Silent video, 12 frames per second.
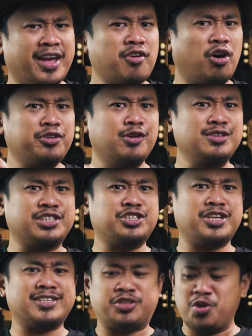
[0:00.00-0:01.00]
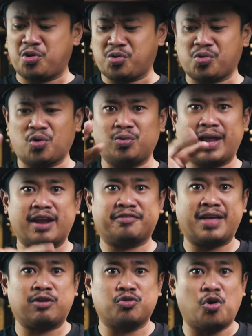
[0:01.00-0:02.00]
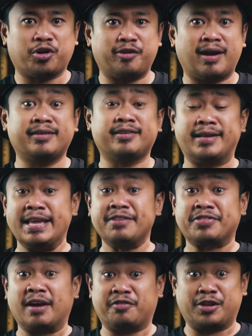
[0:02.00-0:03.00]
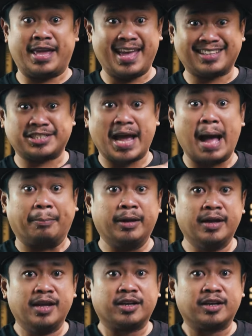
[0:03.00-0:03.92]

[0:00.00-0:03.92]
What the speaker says: then I do suggest you crawl out of that rock you're underneath of to catch up,